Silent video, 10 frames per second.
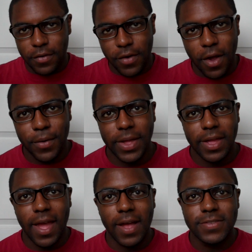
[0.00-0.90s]

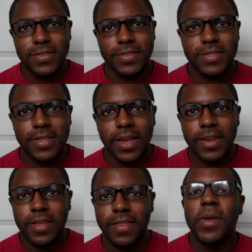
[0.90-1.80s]
growing as a
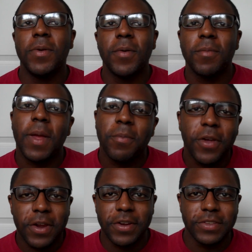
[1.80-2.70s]
society. Maybe when my
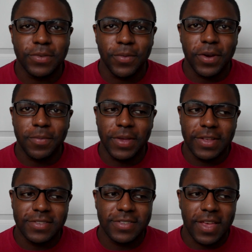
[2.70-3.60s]
printer doesn't work
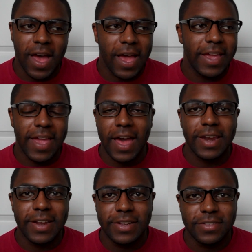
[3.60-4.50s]
because I
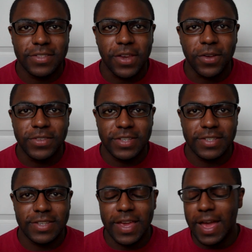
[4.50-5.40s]
hadn't installed
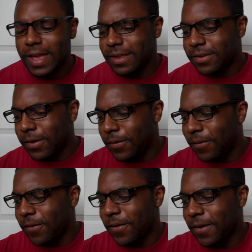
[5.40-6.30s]
it yet,
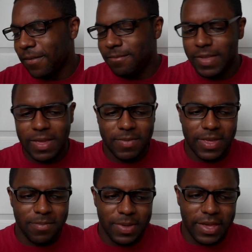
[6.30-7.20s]
or
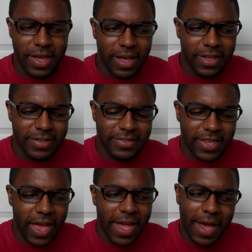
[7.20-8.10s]
maybe
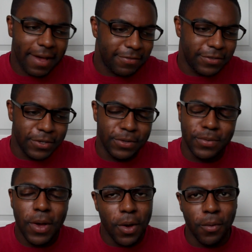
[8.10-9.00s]
because I have
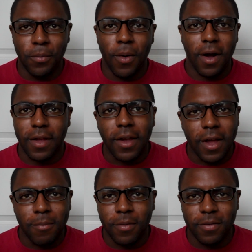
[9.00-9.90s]
to walk a
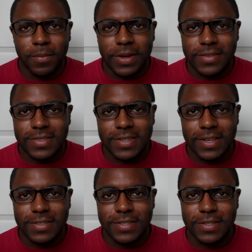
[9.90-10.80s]
couple of minutes to
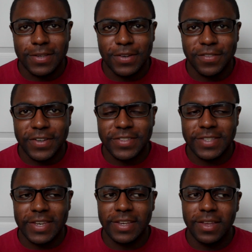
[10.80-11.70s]
get to
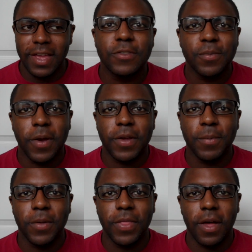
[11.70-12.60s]
university. It's
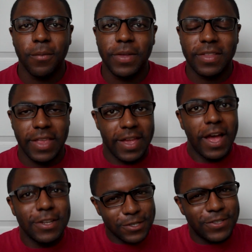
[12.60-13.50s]
remarkable that we
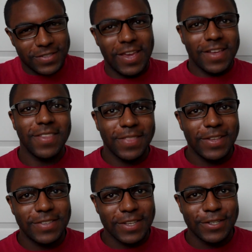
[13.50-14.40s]
understand that
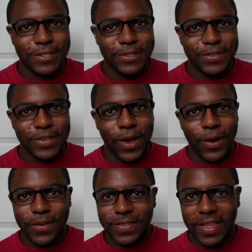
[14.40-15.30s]
these issues
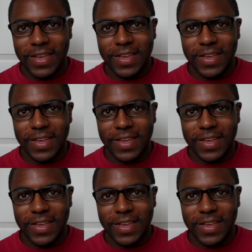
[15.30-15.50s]
aren't